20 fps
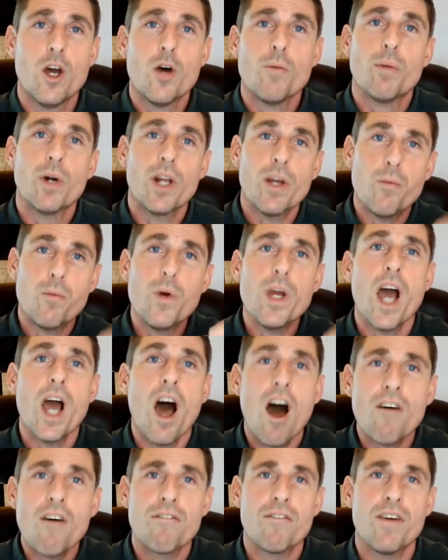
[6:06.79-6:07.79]
But if we
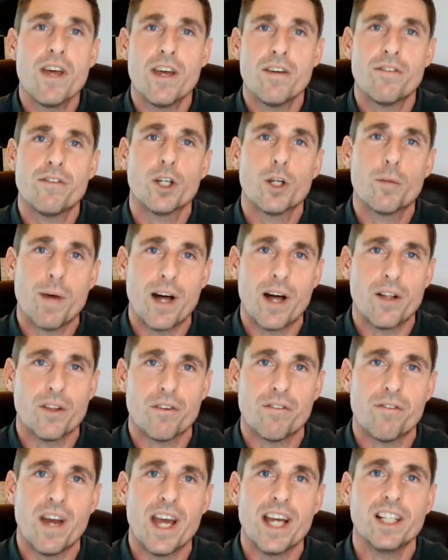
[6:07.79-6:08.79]
are fearful about the
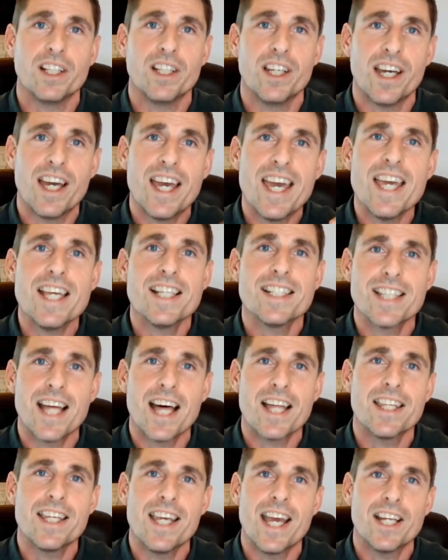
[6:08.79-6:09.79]
failure, is
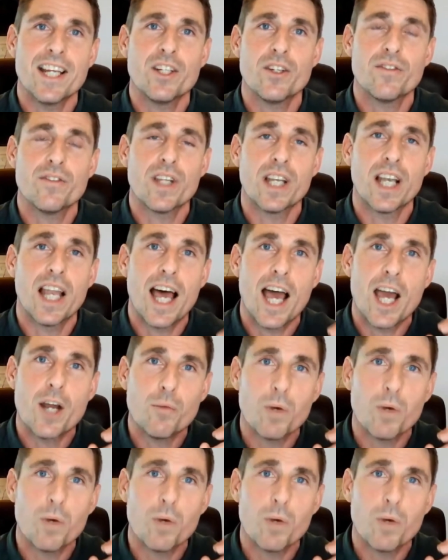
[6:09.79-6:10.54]
that the end of the line?